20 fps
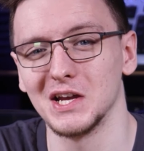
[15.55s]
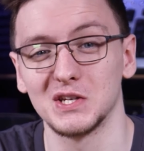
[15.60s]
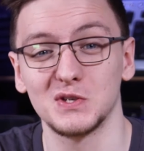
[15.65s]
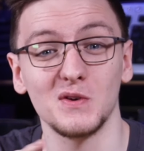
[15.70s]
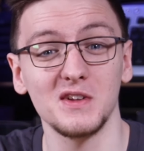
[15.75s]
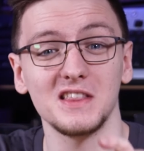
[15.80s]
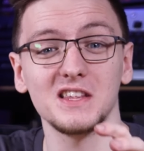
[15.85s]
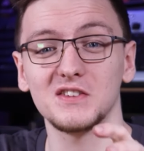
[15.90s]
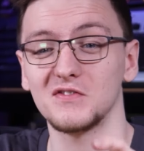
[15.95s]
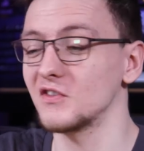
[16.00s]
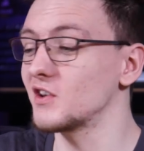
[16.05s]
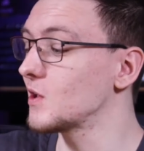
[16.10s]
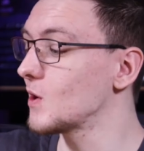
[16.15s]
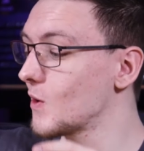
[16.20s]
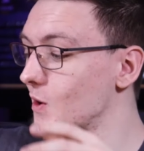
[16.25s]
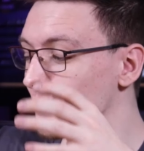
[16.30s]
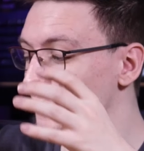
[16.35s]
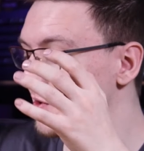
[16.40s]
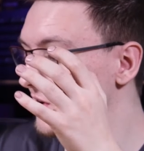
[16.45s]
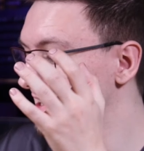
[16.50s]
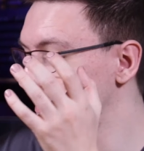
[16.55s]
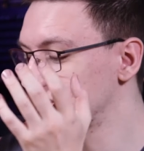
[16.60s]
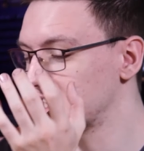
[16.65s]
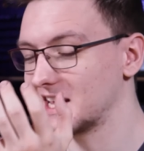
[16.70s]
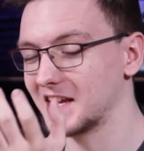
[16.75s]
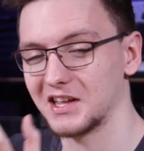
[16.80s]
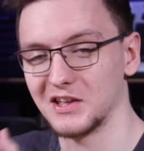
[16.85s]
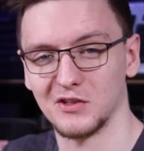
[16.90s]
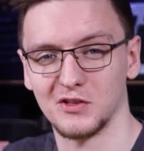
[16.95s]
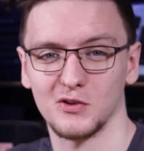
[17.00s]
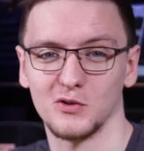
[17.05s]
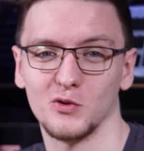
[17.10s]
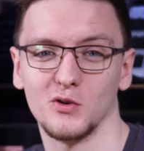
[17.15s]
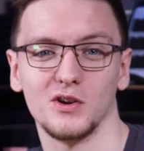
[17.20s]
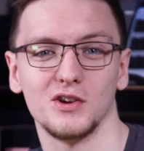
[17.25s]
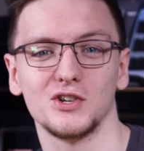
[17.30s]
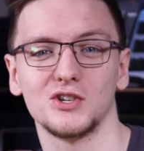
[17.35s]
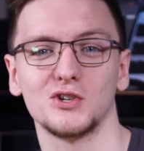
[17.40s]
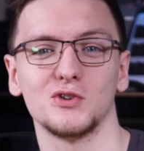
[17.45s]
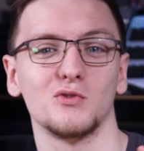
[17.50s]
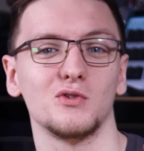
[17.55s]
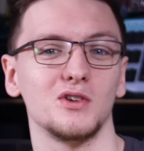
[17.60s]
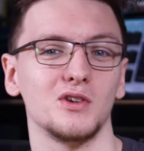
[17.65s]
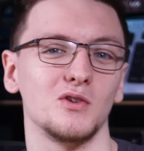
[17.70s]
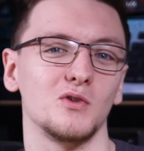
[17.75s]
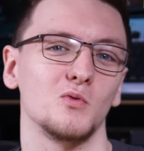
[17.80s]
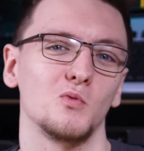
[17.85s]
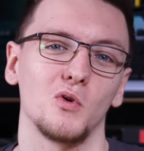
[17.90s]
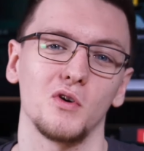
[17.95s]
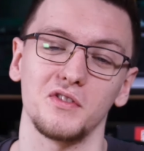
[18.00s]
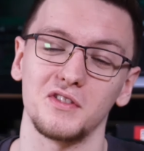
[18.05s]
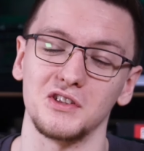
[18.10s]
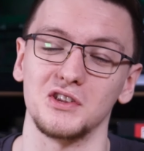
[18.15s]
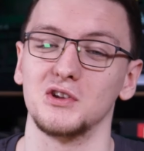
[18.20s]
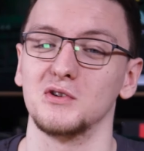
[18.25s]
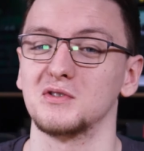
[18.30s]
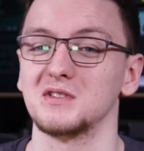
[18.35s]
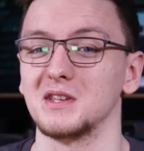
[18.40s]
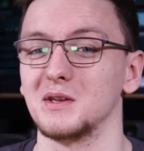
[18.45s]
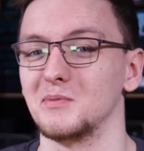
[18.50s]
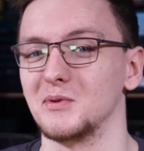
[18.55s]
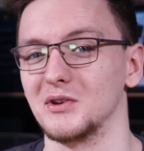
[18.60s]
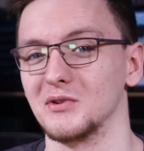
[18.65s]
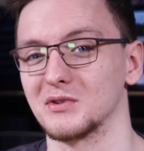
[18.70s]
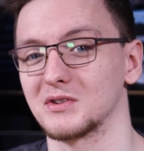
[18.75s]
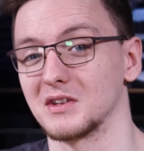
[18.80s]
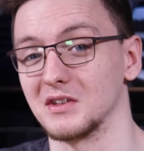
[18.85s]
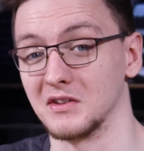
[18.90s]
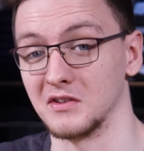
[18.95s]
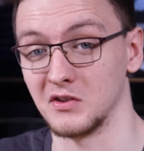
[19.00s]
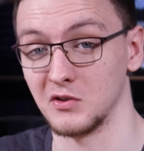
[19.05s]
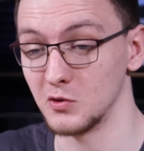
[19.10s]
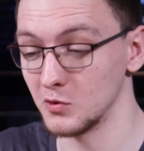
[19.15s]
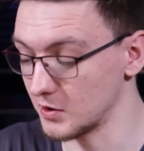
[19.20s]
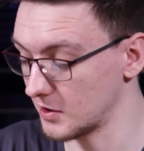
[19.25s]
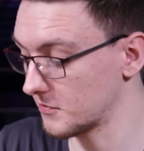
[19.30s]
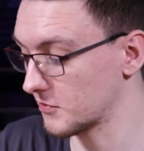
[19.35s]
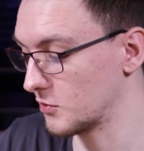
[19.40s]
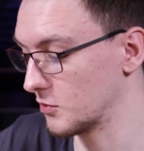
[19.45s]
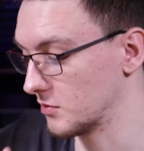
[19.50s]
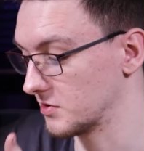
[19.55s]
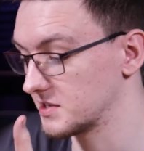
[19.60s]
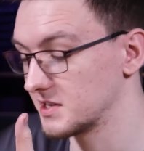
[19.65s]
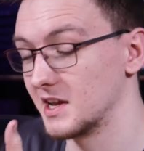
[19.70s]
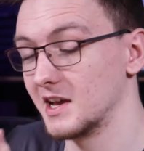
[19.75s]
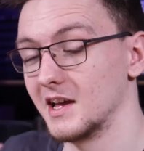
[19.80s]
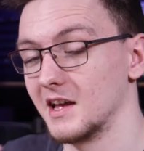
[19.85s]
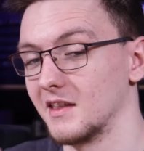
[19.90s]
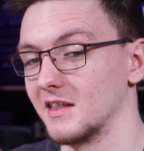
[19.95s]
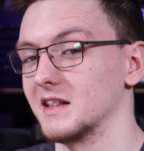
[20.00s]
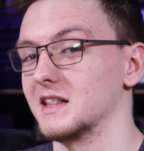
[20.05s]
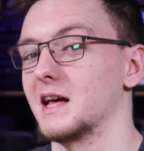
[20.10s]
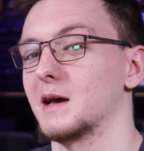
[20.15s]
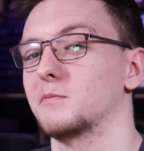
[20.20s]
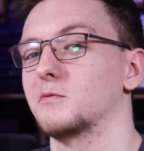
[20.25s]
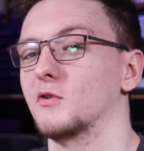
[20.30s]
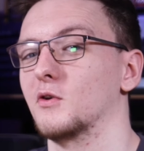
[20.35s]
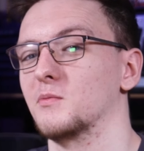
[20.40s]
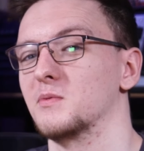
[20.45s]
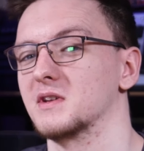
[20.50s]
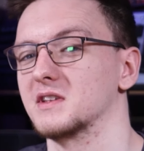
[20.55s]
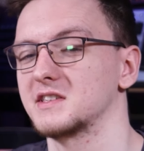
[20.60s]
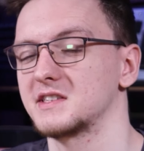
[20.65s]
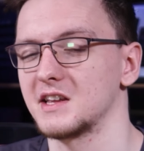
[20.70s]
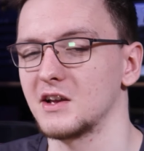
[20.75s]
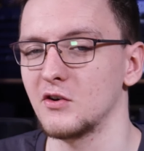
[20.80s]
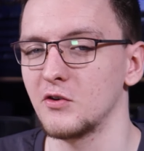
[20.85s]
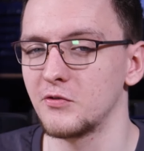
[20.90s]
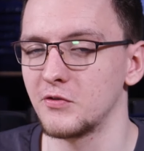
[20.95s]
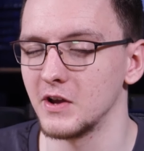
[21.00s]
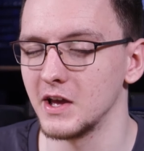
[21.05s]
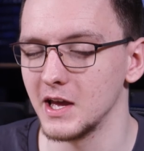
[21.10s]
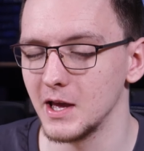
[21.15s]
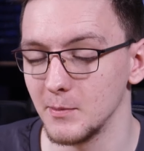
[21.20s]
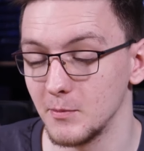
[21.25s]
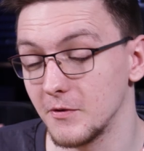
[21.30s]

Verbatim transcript: So in this video, I want to take you through it, show you what the new CPUs can do, and of course, the laptop itself.